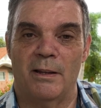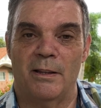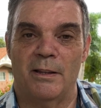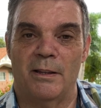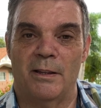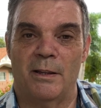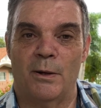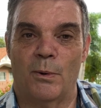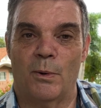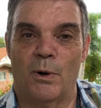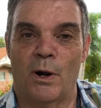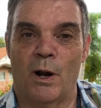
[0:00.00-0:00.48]

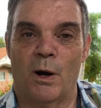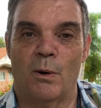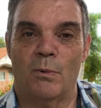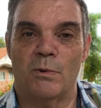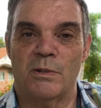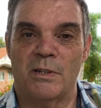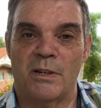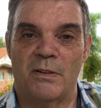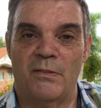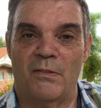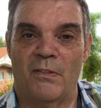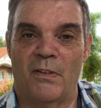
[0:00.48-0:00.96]
They were
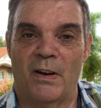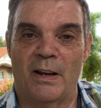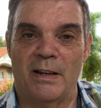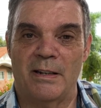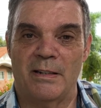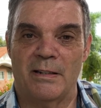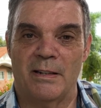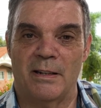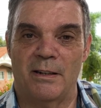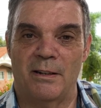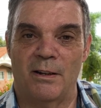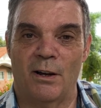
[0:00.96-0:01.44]
always
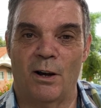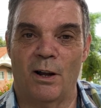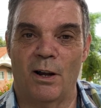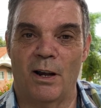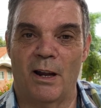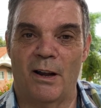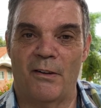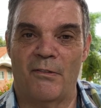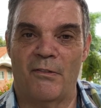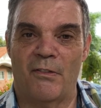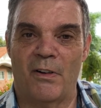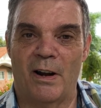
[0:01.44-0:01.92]
inviting all
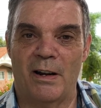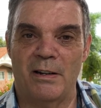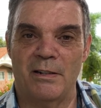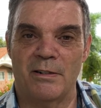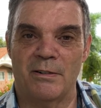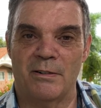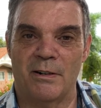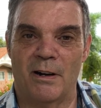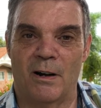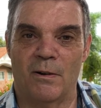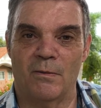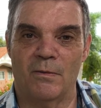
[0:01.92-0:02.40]
their friends
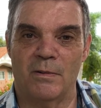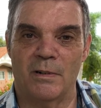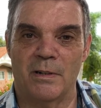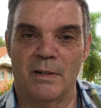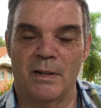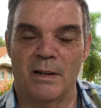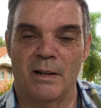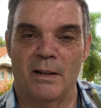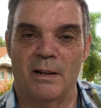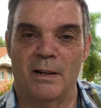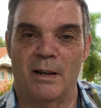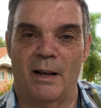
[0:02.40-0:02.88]
around,
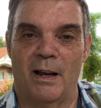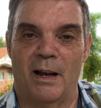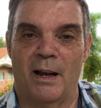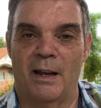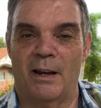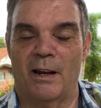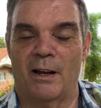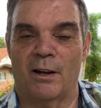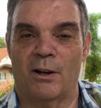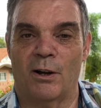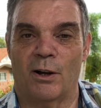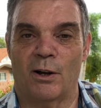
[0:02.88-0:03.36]

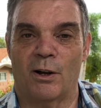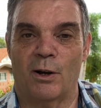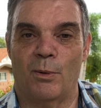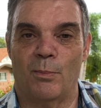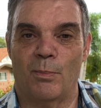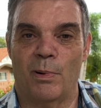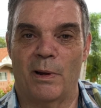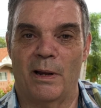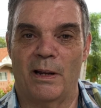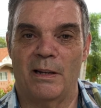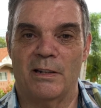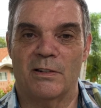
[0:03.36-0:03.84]
and I got
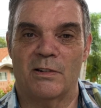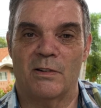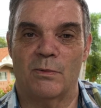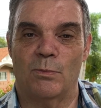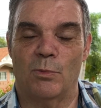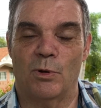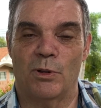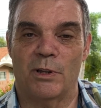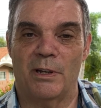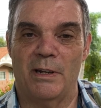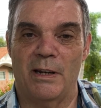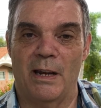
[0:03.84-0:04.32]
complaints from
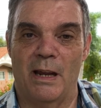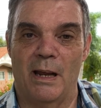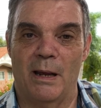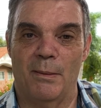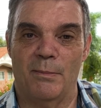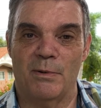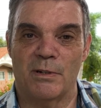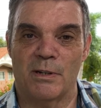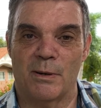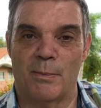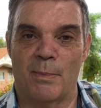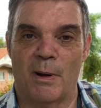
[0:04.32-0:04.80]
other
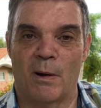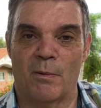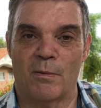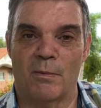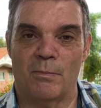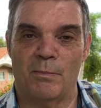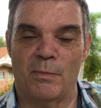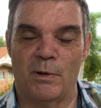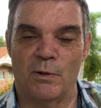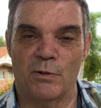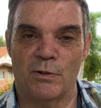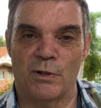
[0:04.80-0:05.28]
neighbours about
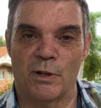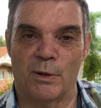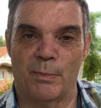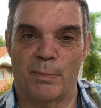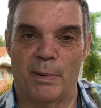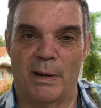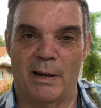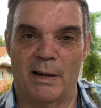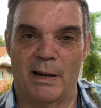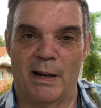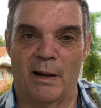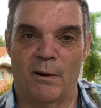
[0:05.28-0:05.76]
music
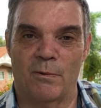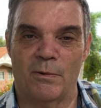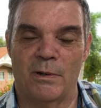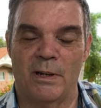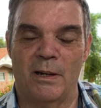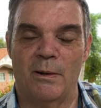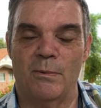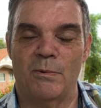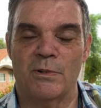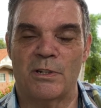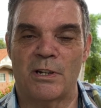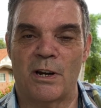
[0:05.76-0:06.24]
being loud.
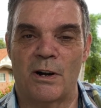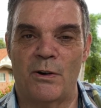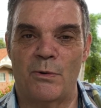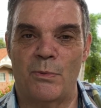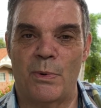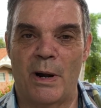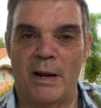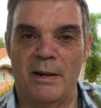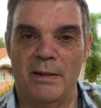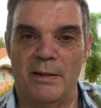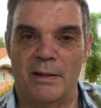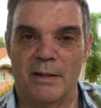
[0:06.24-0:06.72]
It was
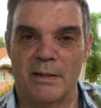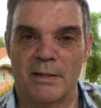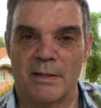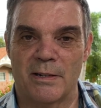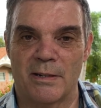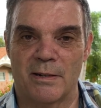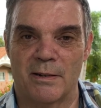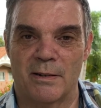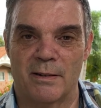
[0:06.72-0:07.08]
horrendous.